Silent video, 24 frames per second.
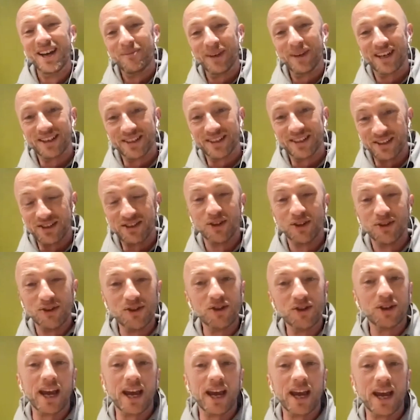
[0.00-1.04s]
because as soon
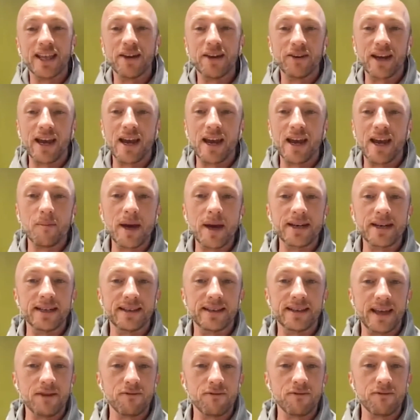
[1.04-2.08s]
as you get in there and get embedded,
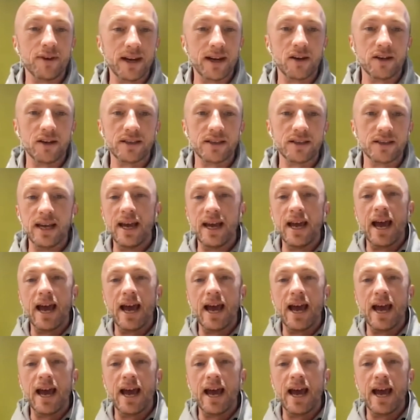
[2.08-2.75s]
they realize